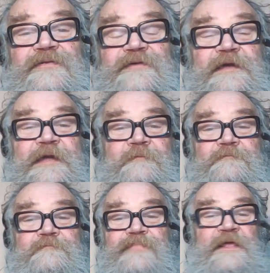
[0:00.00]
ticket,
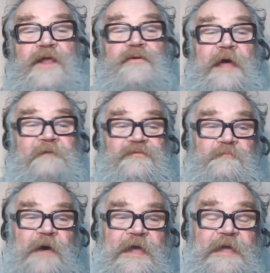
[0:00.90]
they don't have to
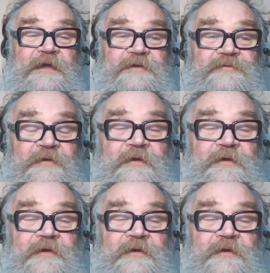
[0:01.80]
pay it.